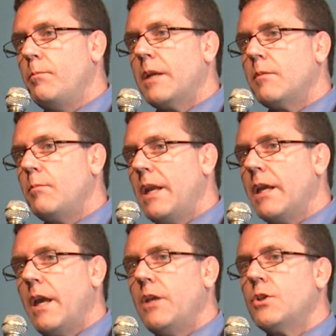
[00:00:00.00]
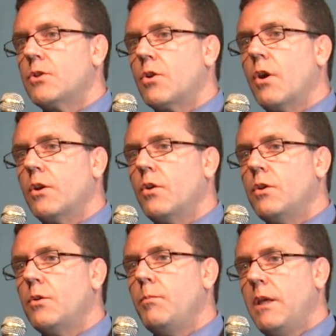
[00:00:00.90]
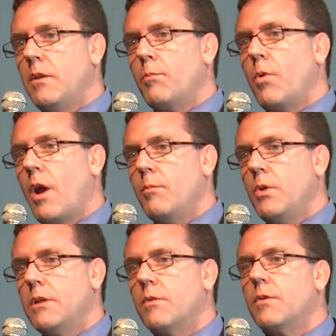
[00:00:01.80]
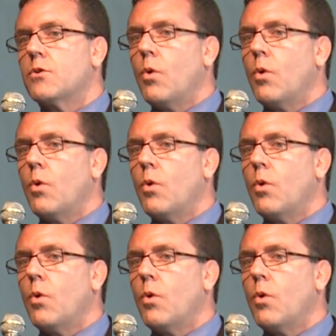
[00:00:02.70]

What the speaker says: medications aren't going to be the primary difference,